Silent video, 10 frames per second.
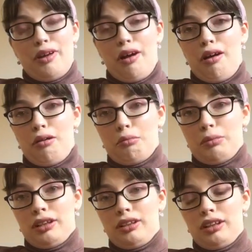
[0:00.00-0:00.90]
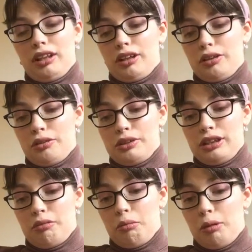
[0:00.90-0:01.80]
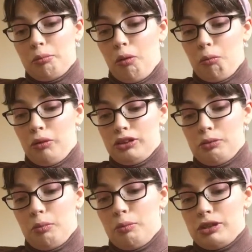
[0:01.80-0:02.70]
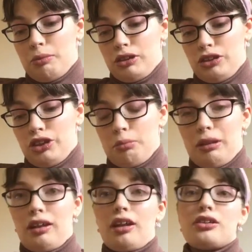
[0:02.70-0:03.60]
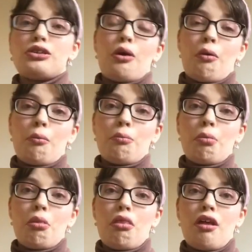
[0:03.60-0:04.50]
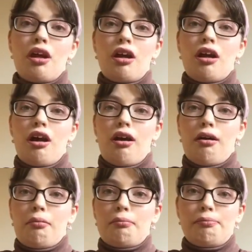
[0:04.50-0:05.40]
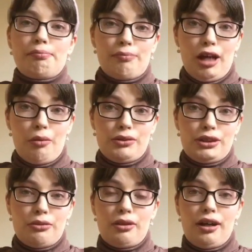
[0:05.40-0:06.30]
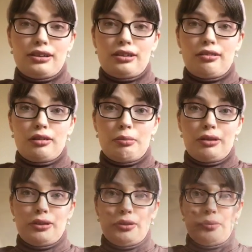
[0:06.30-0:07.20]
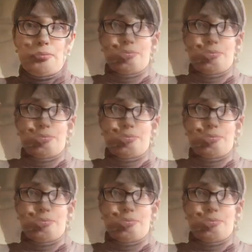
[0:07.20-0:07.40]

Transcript: Um, I gotta go see what my mom wants. My mom's messaging me. So um, I will see you guys a little bit later.